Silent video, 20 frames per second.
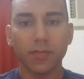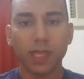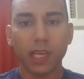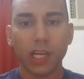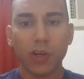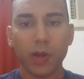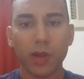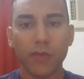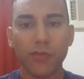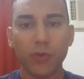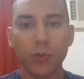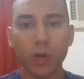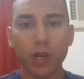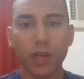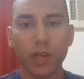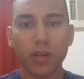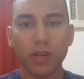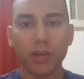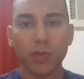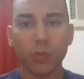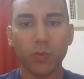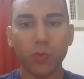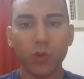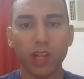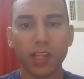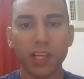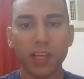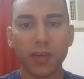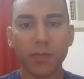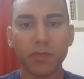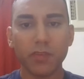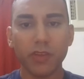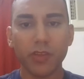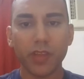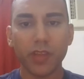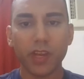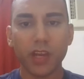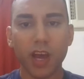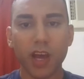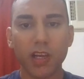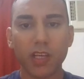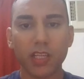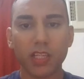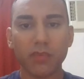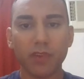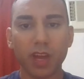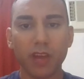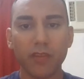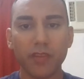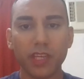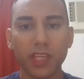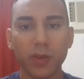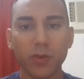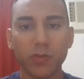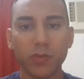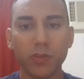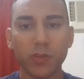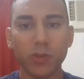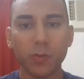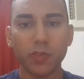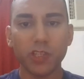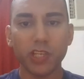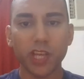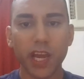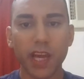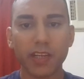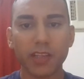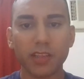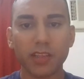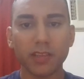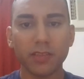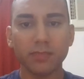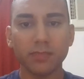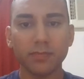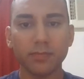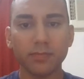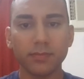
Hello everyone, welcome to the Narc Survivor YouTube channel.